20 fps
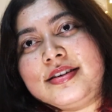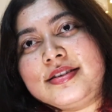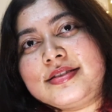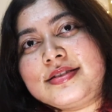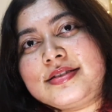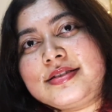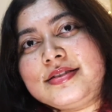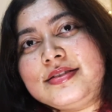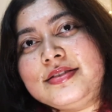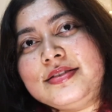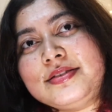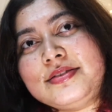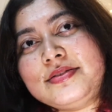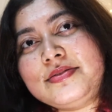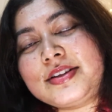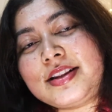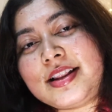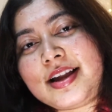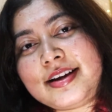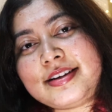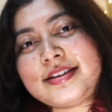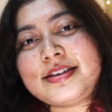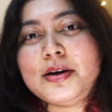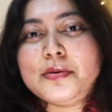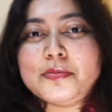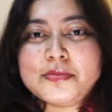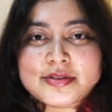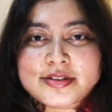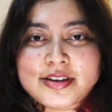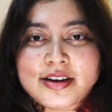So with light
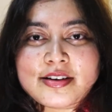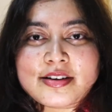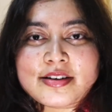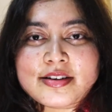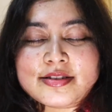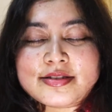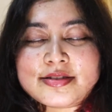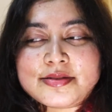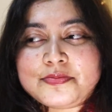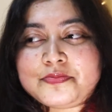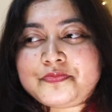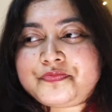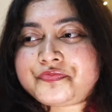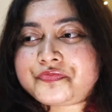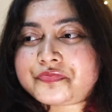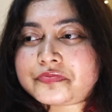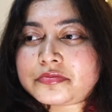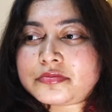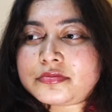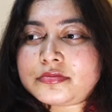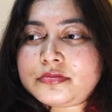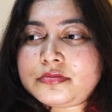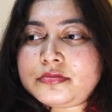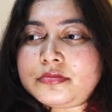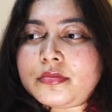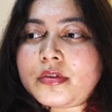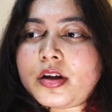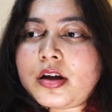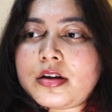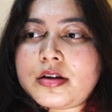comes darkness.
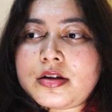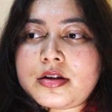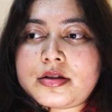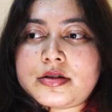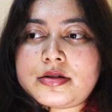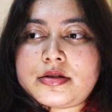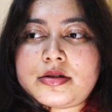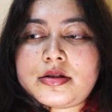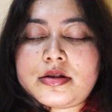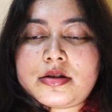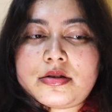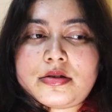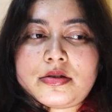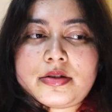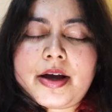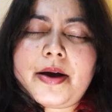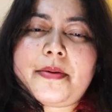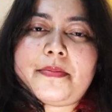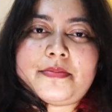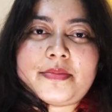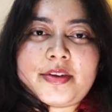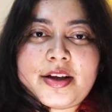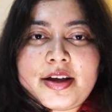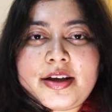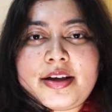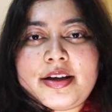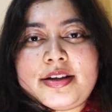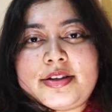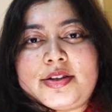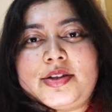So yeah,
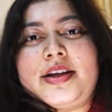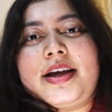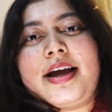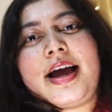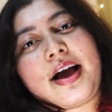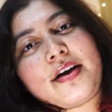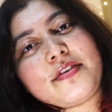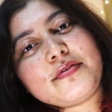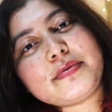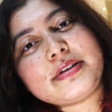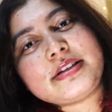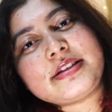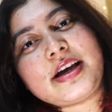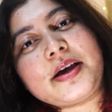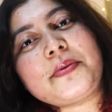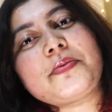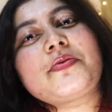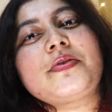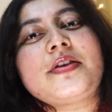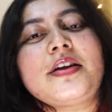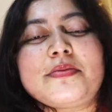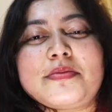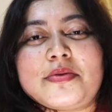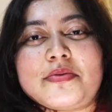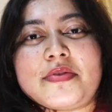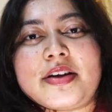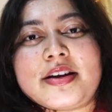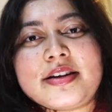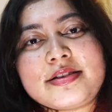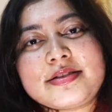so there have been times when I've been
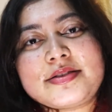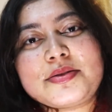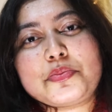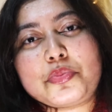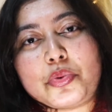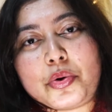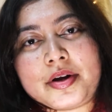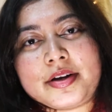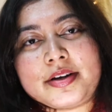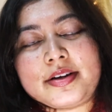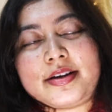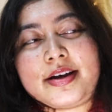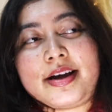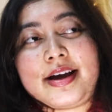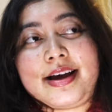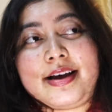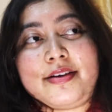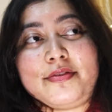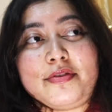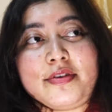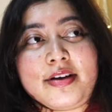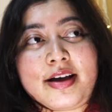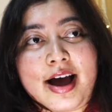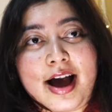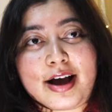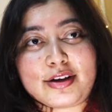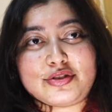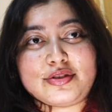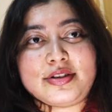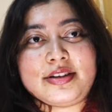very disappointed. I have
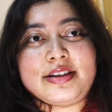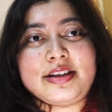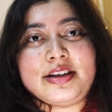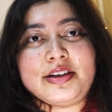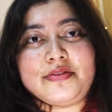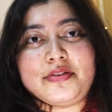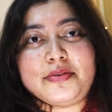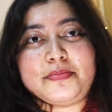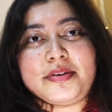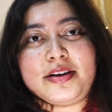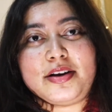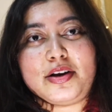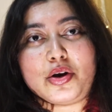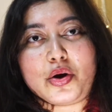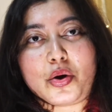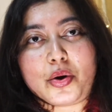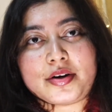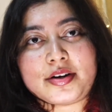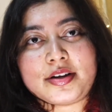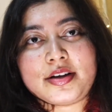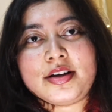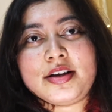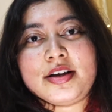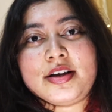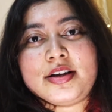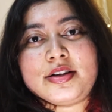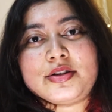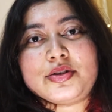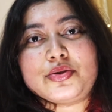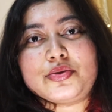actually given my lot
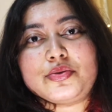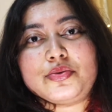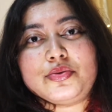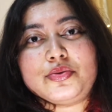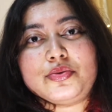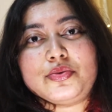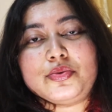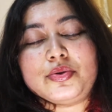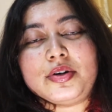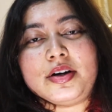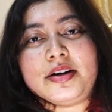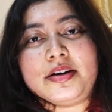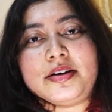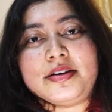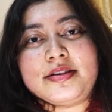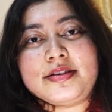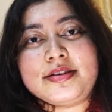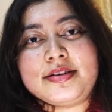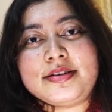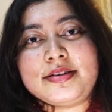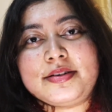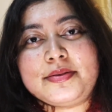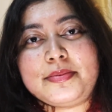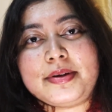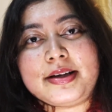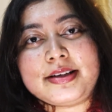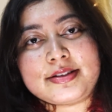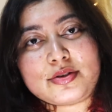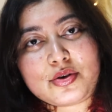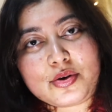to
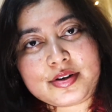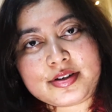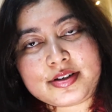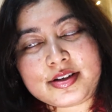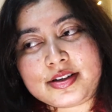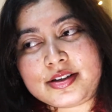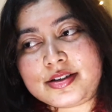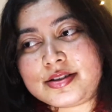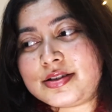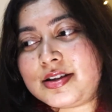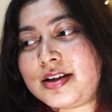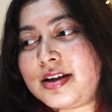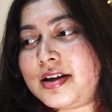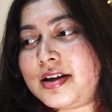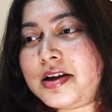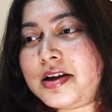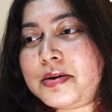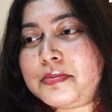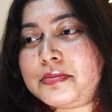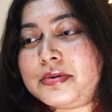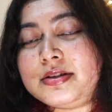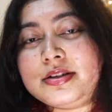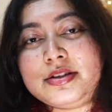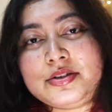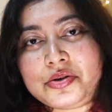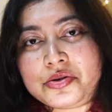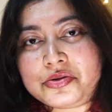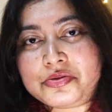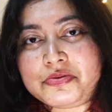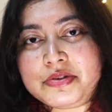place contests, but did
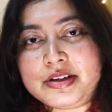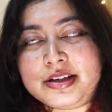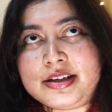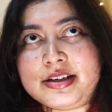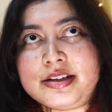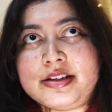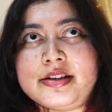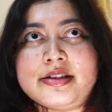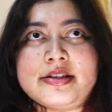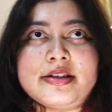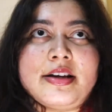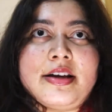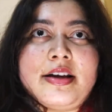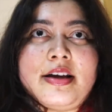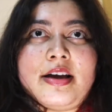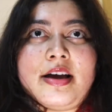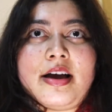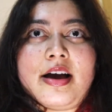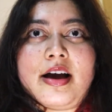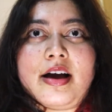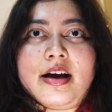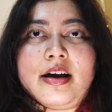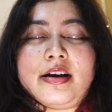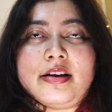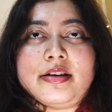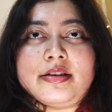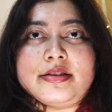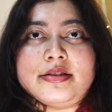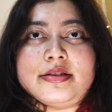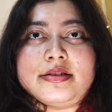not win it.
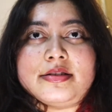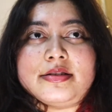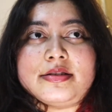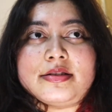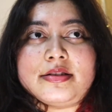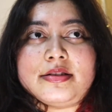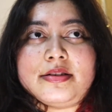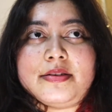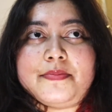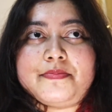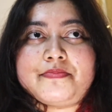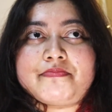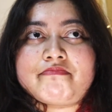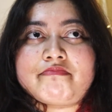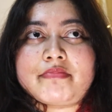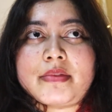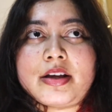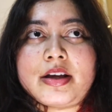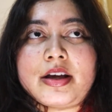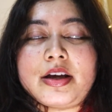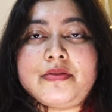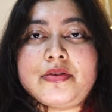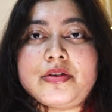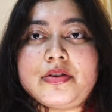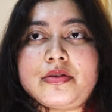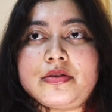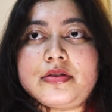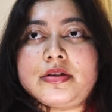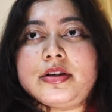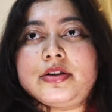And
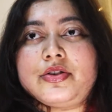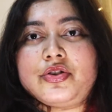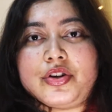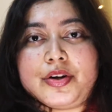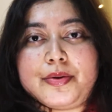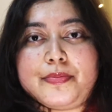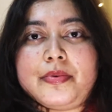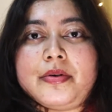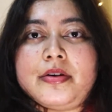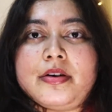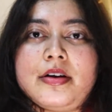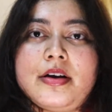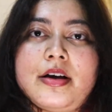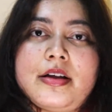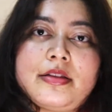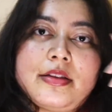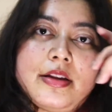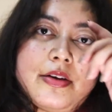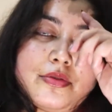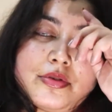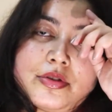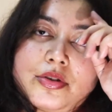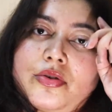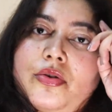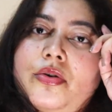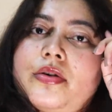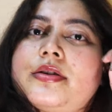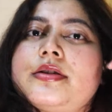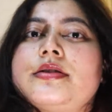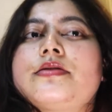even the trip, there was a
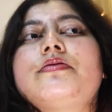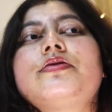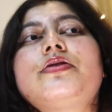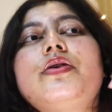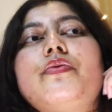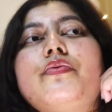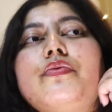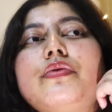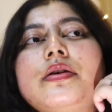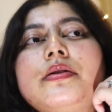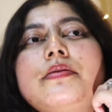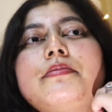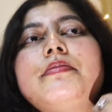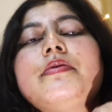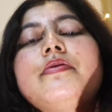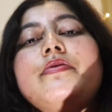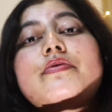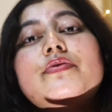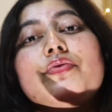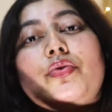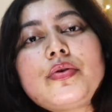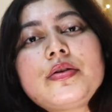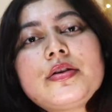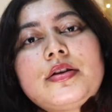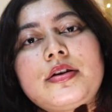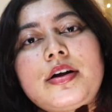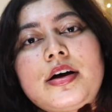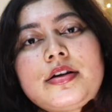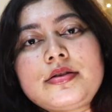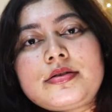contest which I won before
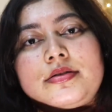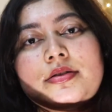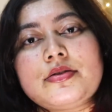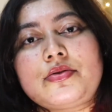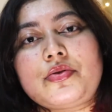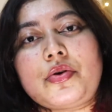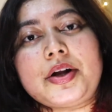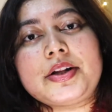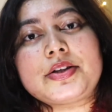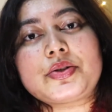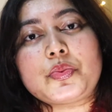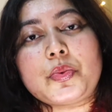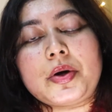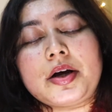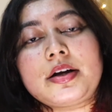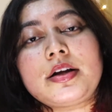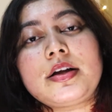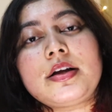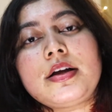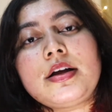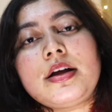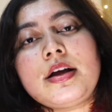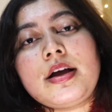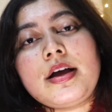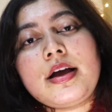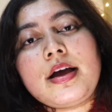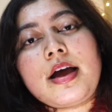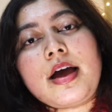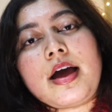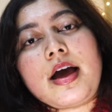the Rajasthan Royals won,
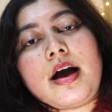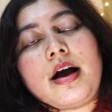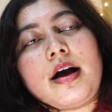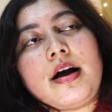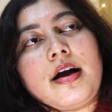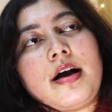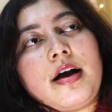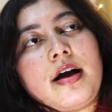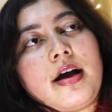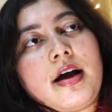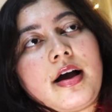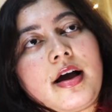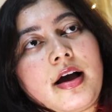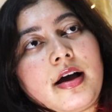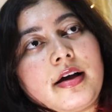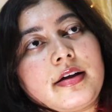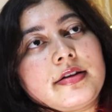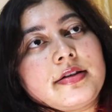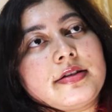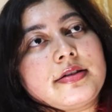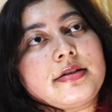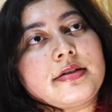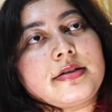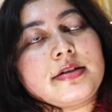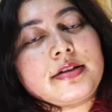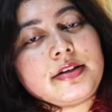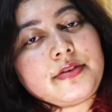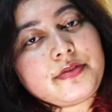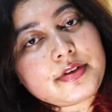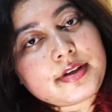and
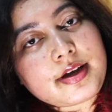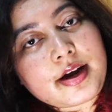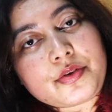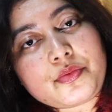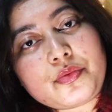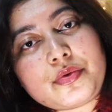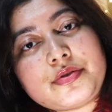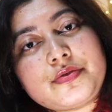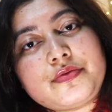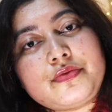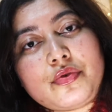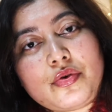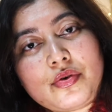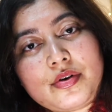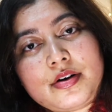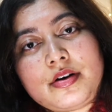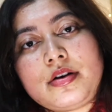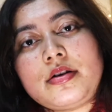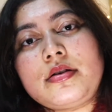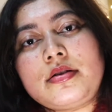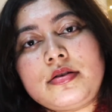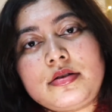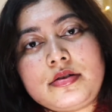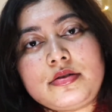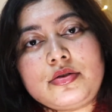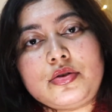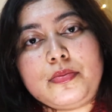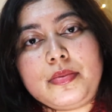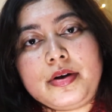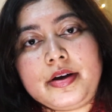even that was for
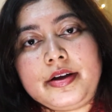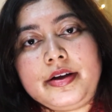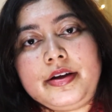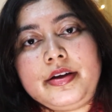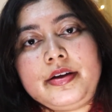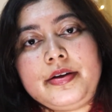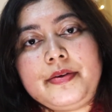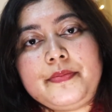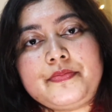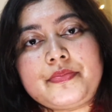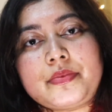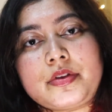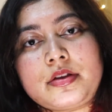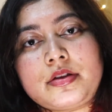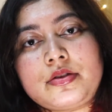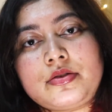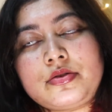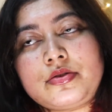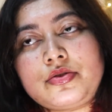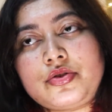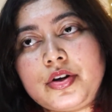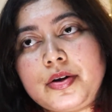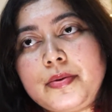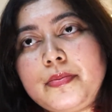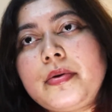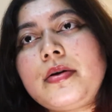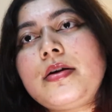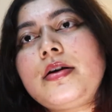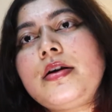Dubai trip.